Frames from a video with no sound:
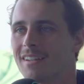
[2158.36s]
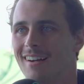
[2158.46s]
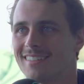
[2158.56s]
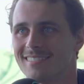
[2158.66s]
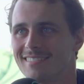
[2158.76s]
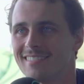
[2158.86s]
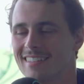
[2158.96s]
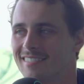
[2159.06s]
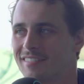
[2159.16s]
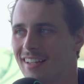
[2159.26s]
I
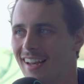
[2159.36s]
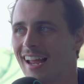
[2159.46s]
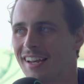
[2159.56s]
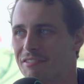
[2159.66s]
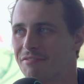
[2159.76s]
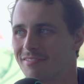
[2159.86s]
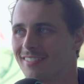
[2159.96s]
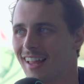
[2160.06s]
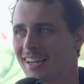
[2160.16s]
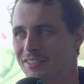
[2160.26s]
had to,
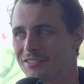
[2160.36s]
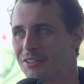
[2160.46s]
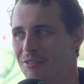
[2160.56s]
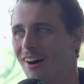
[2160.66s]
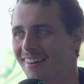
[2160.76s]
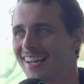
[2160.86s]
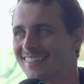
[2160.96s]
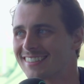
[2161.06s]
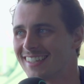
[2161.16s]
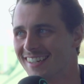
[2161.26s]
like, it took a while to get
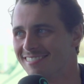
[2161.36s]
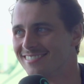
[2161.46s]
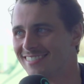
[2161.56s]
to sleep.